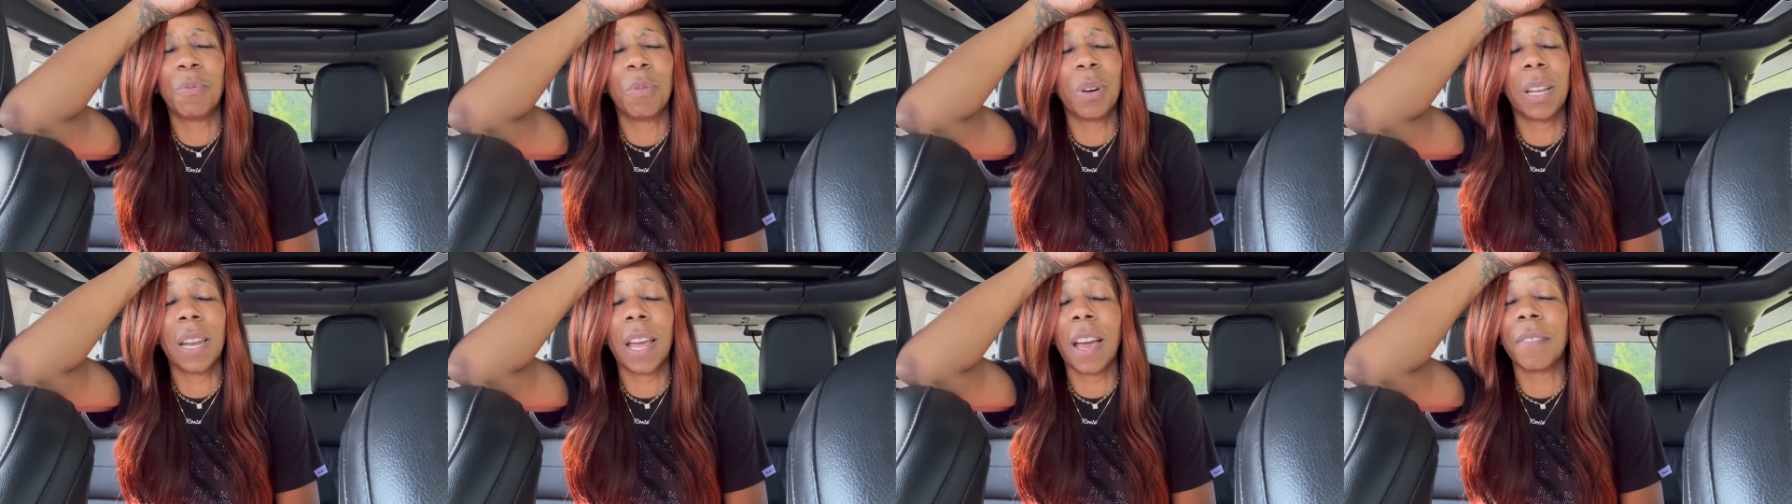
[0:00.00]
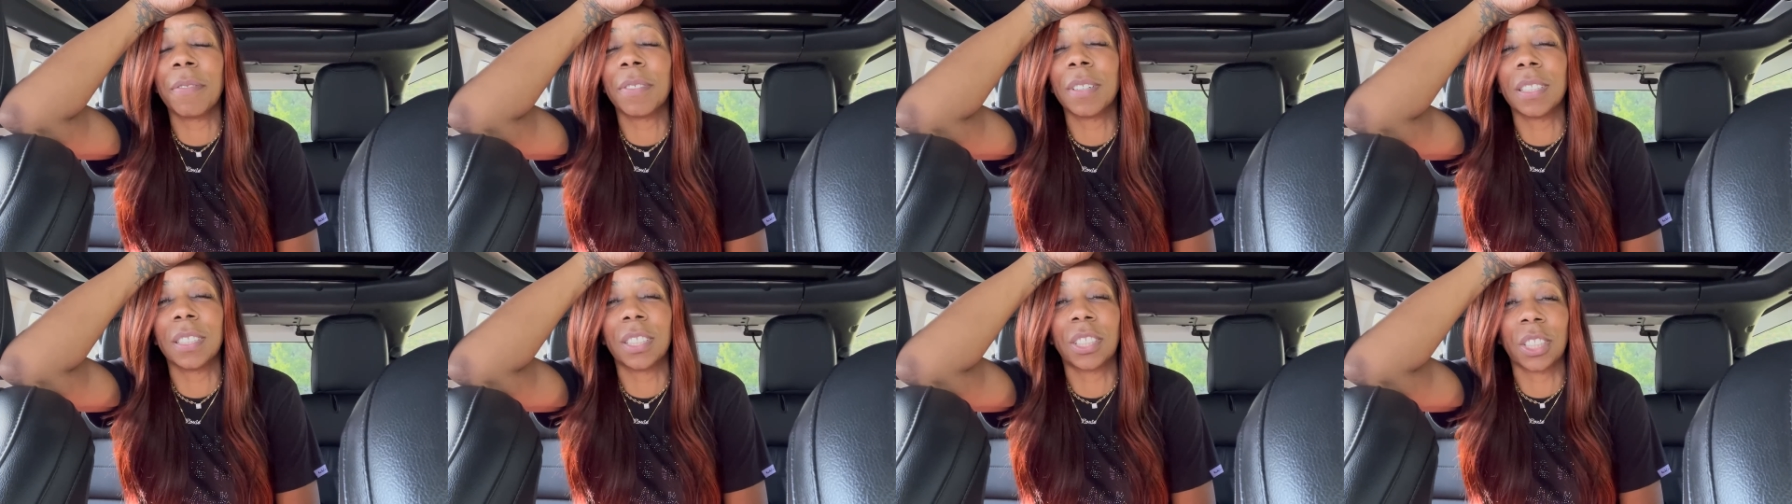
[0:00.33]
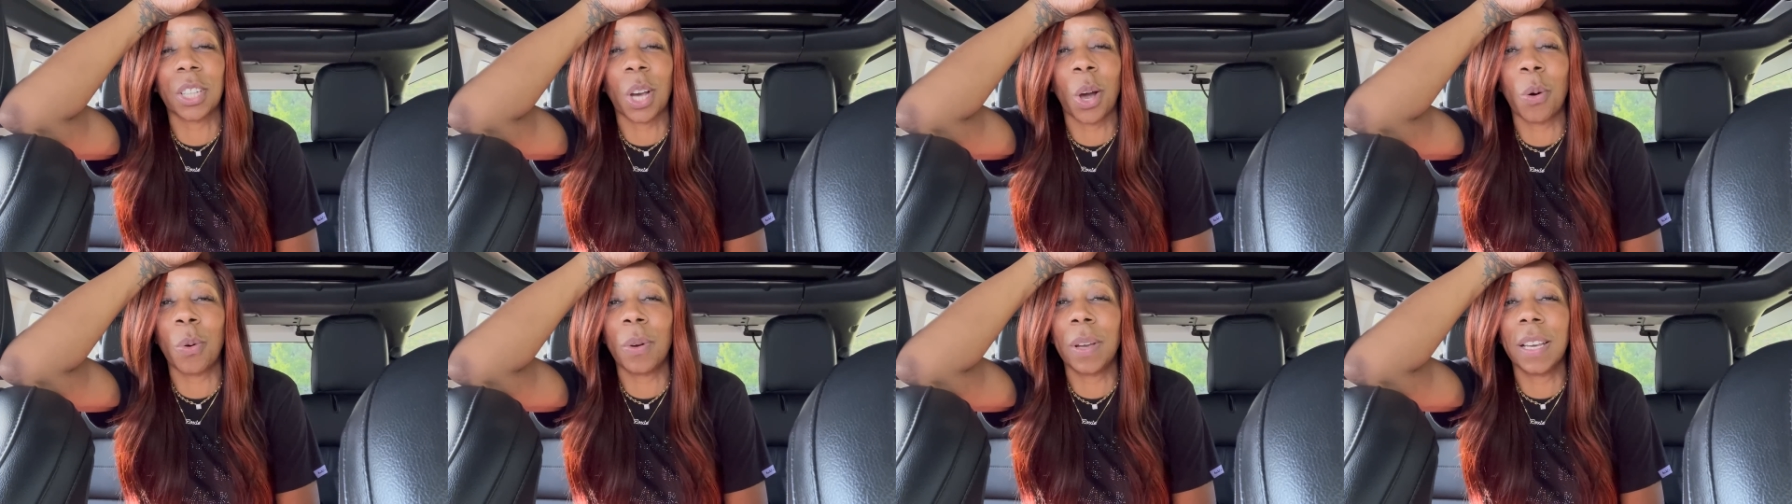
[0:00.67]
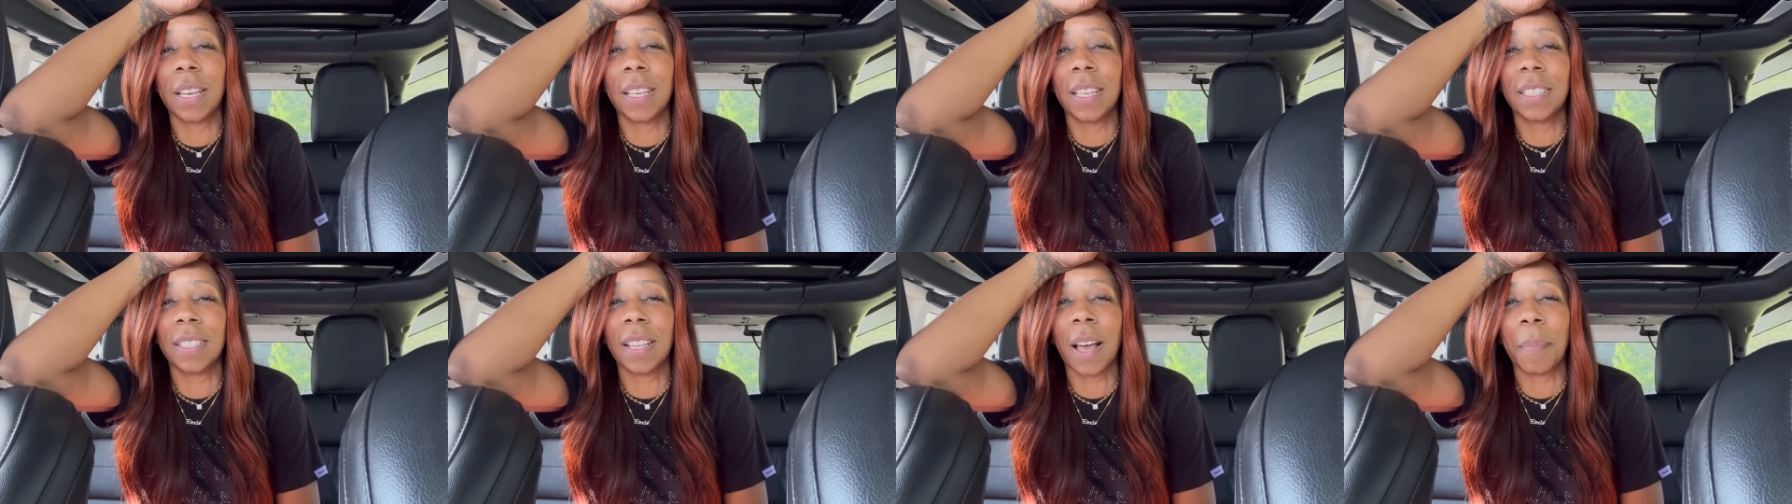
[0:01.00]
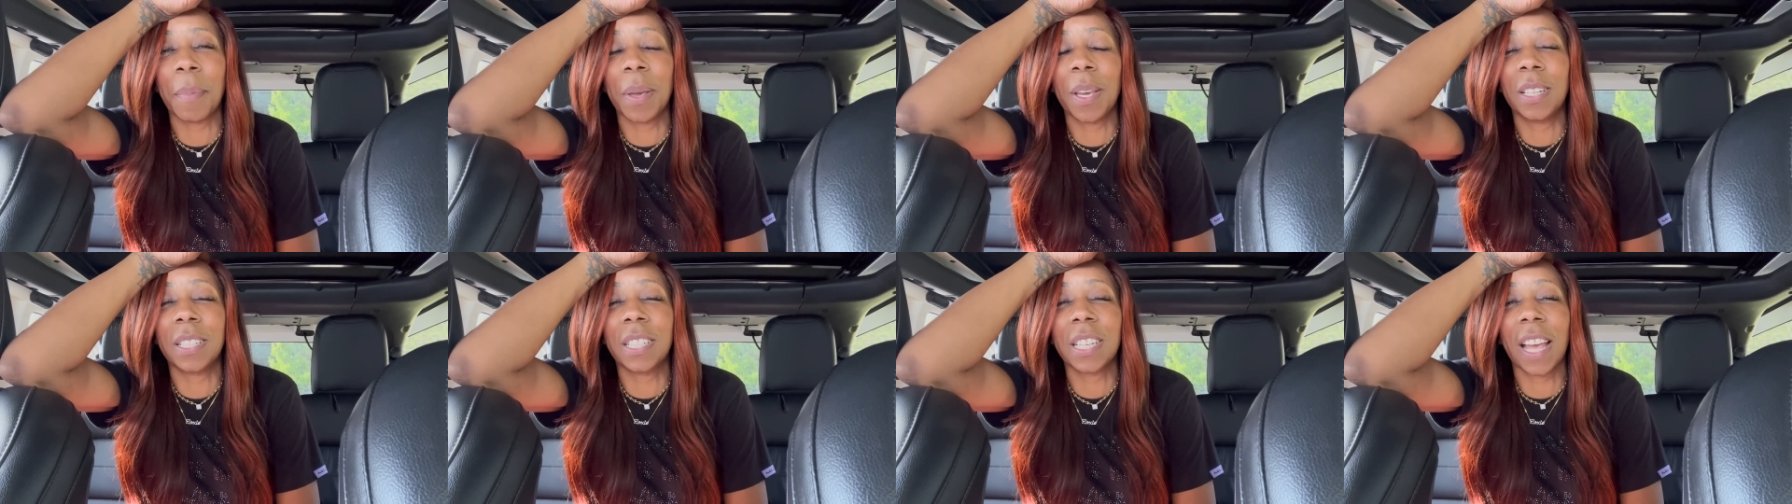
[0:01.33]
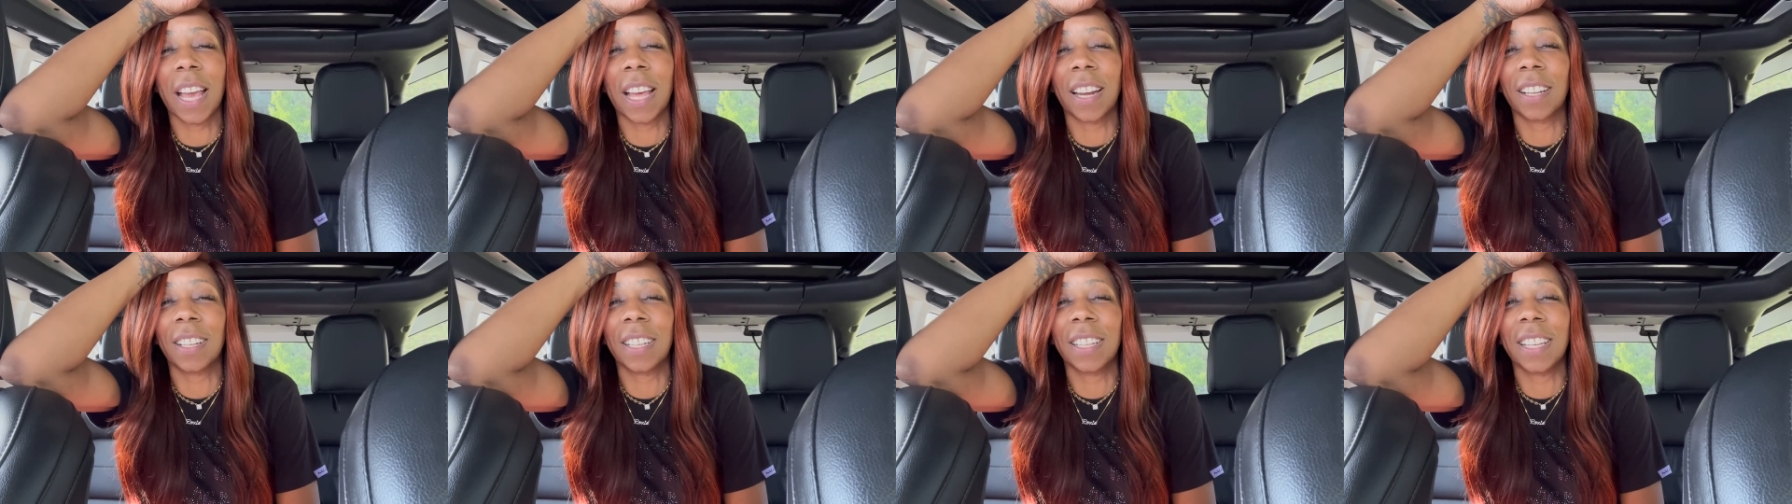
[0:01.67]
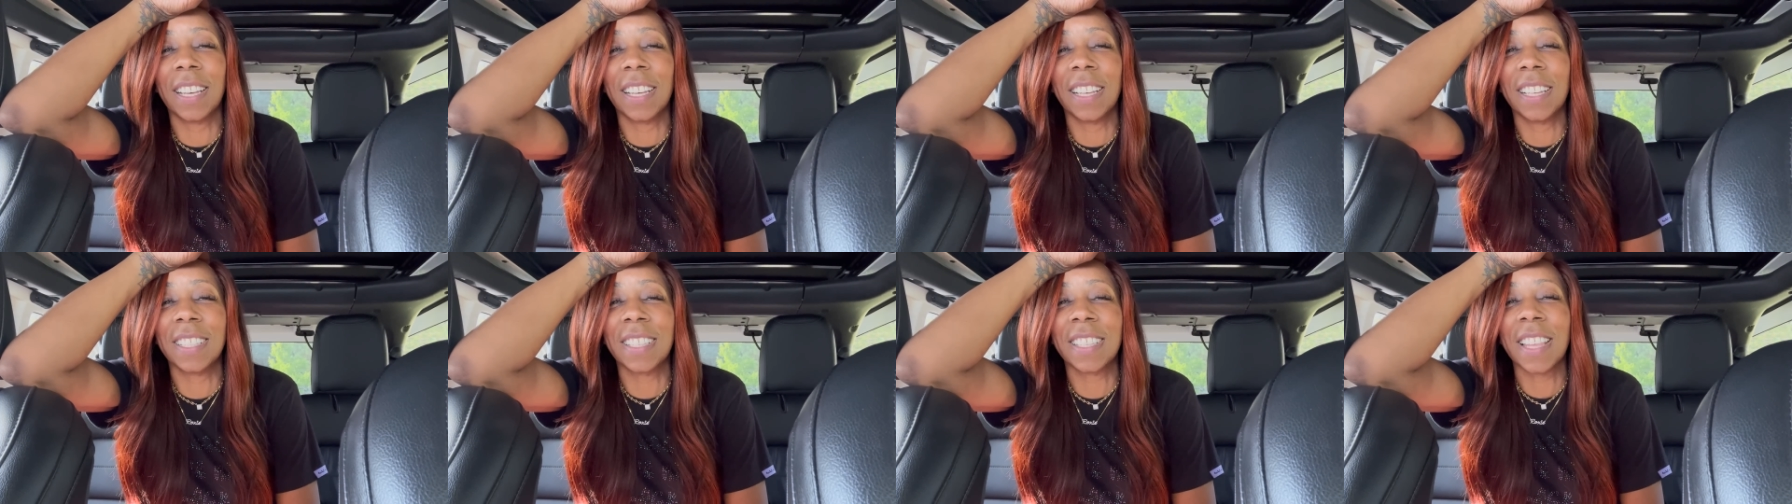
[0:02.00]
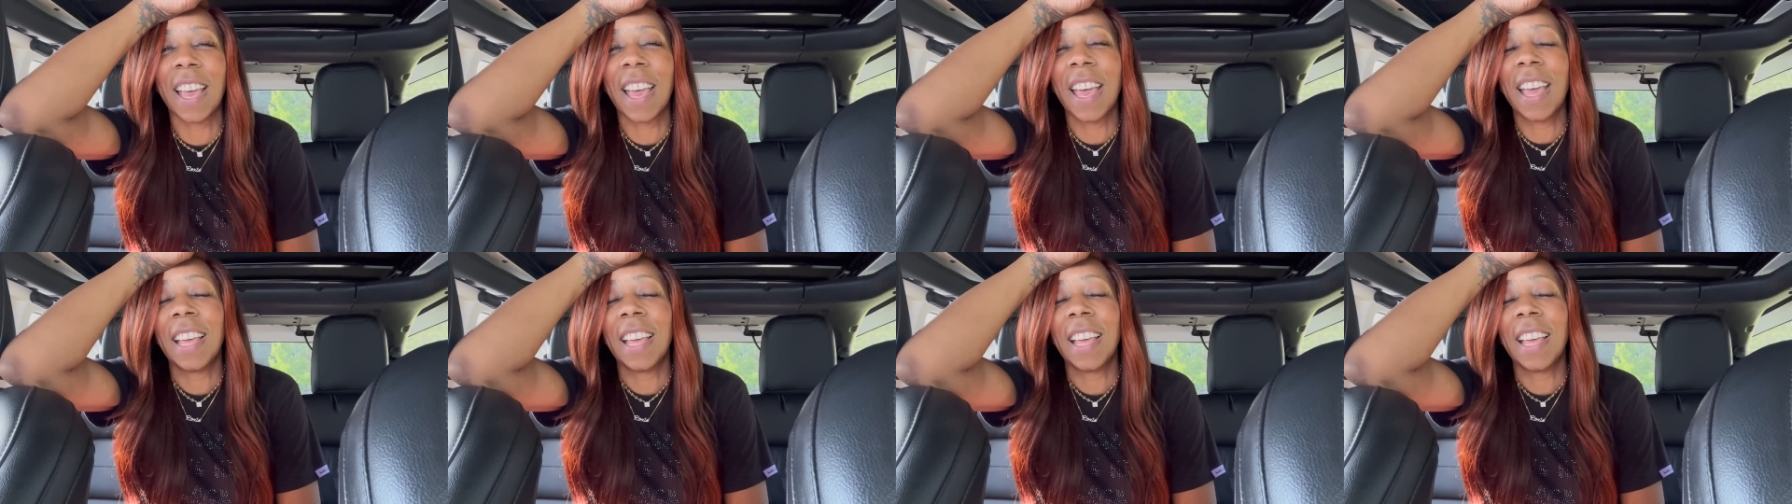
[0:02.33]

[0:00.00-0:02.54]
Whatever the show is, I mean, channel is,